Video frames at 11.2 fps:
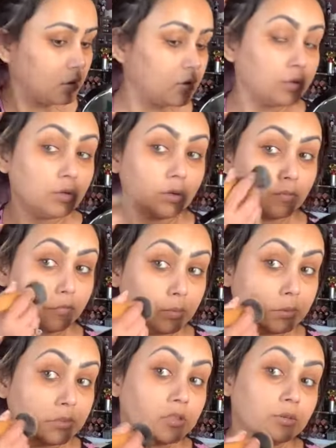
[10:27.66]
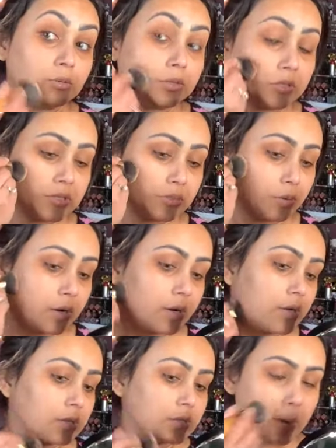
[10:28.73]
not familiar with this
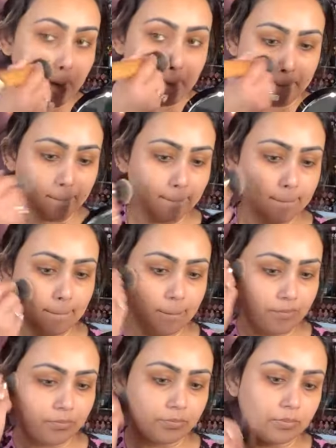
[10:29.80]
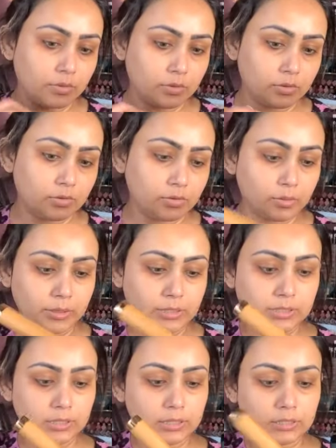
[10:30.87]
product. So
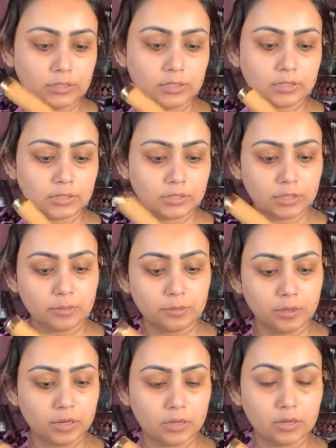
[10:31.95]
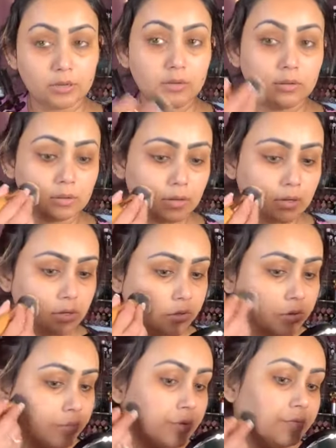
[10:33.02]
basically this is gonna be
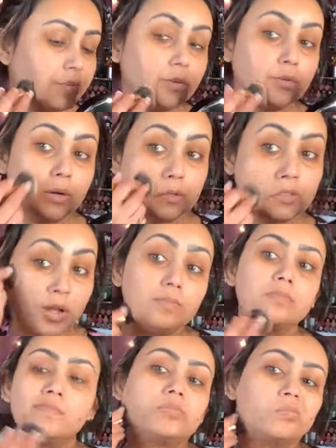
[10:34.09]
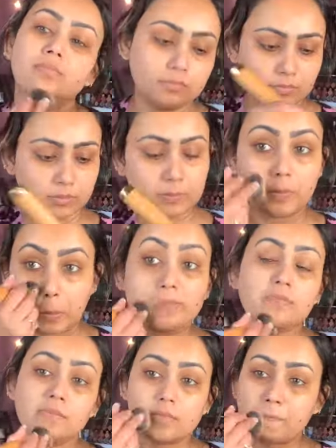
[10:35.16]
another review and test for
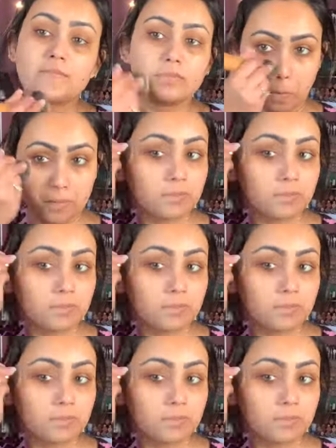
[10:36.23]
you guys as